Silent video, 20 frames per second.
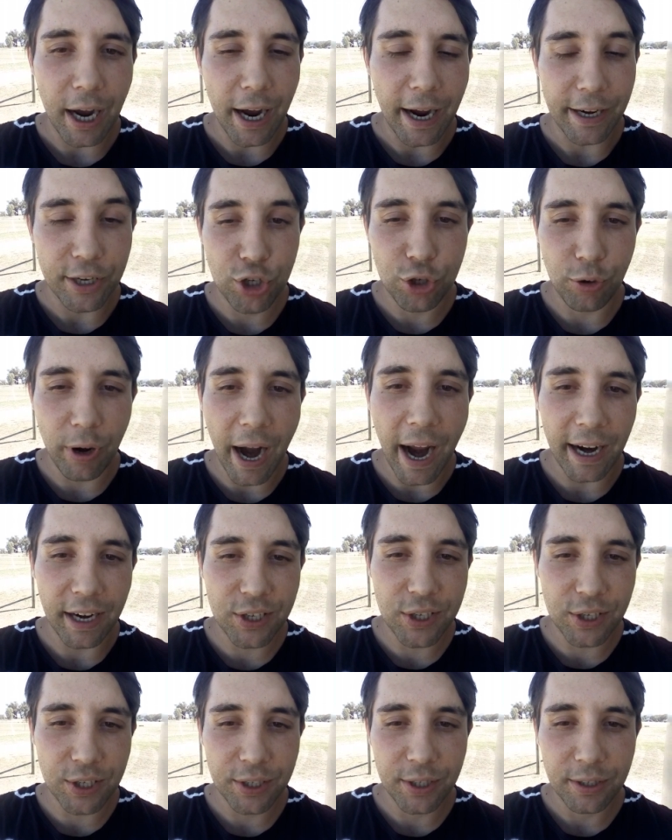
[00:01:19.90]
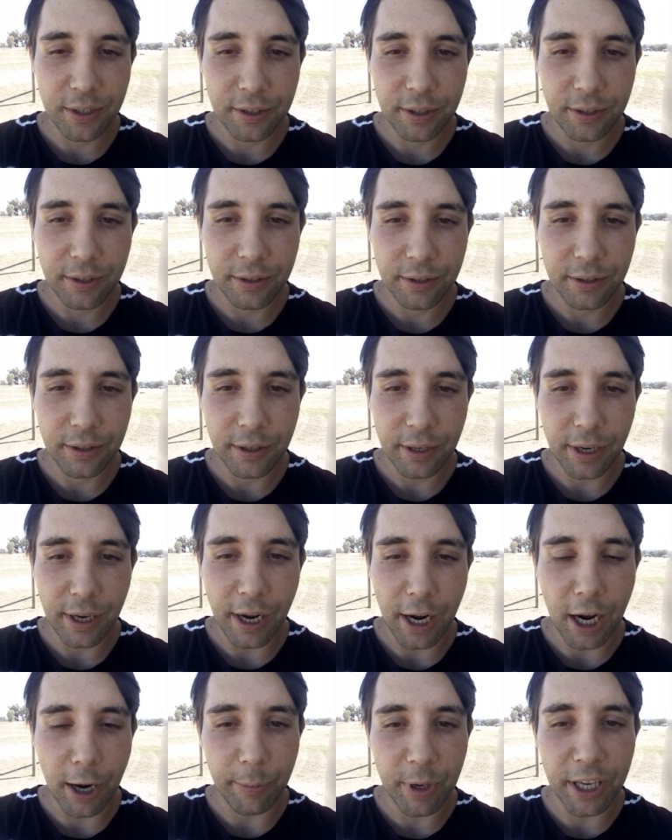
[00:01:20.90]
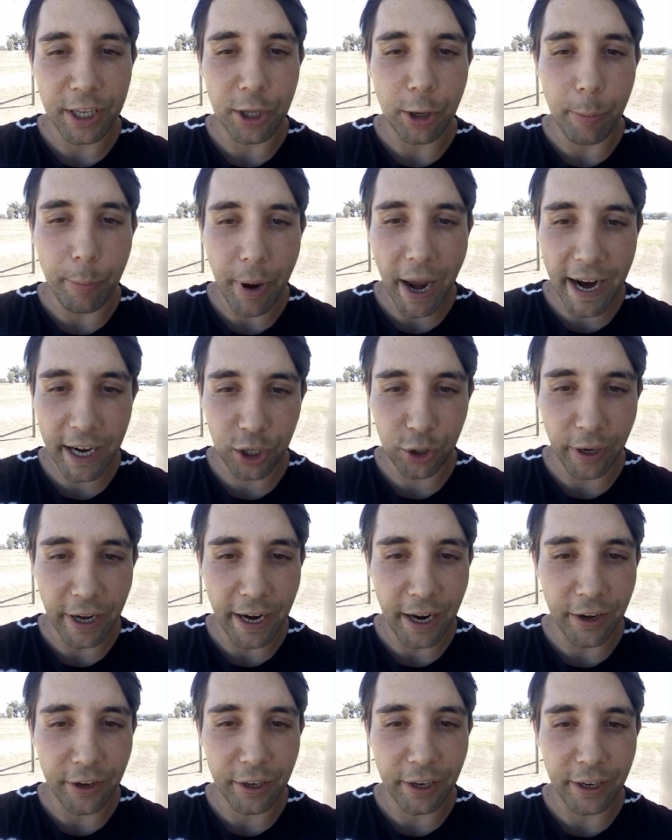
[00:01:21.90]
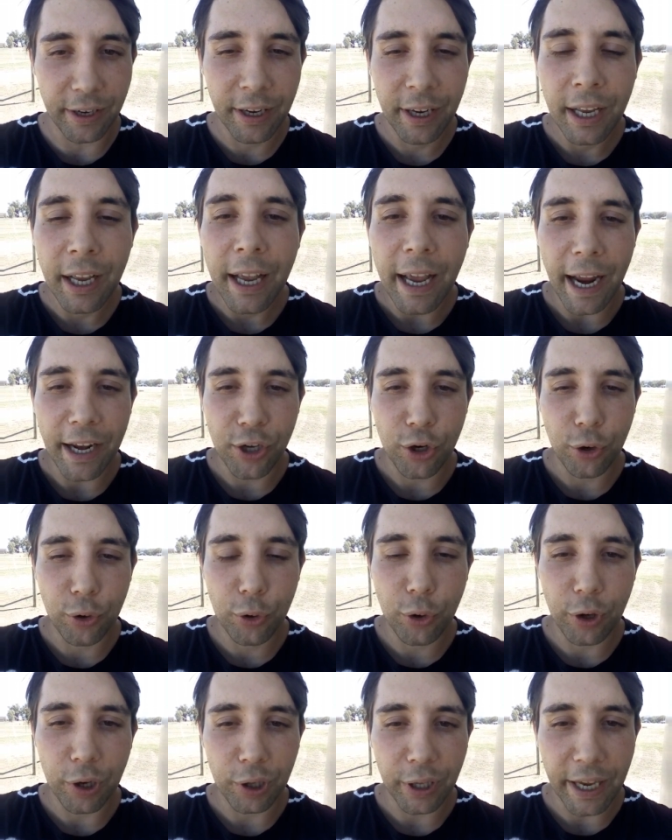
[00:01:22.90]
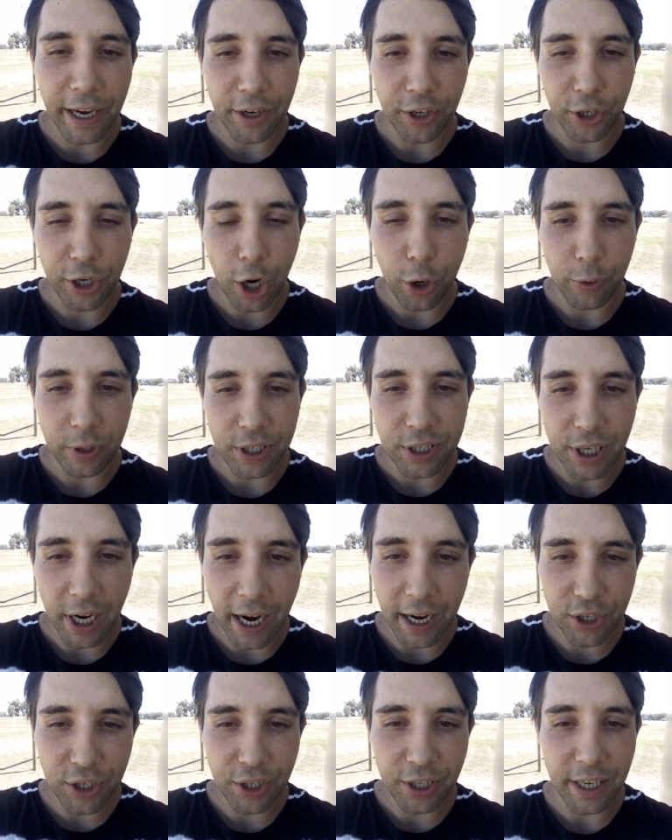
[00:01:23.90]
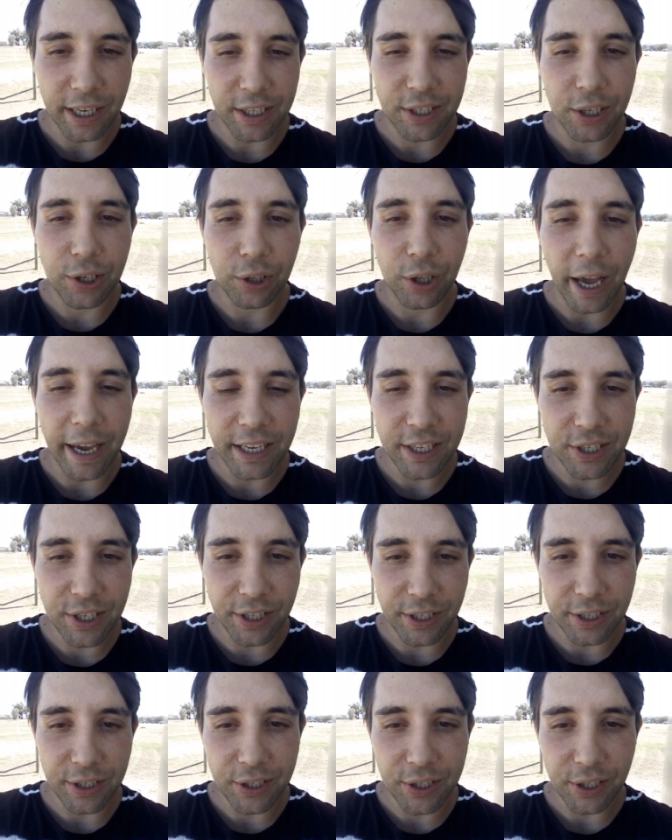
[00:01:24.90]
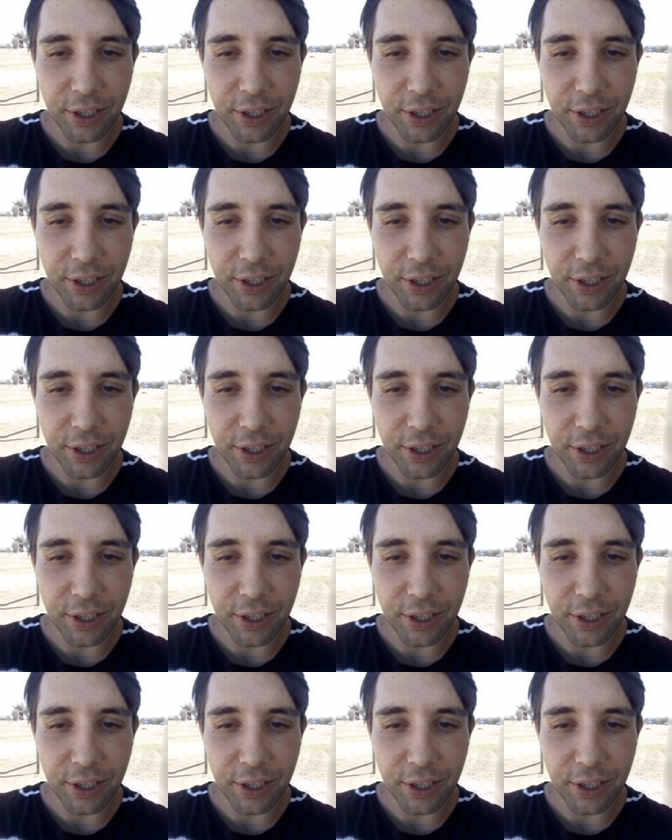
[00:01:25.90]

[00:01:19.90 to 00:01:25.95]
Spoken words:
tracks in the background, and you're not allowed to go and touch these glaciers.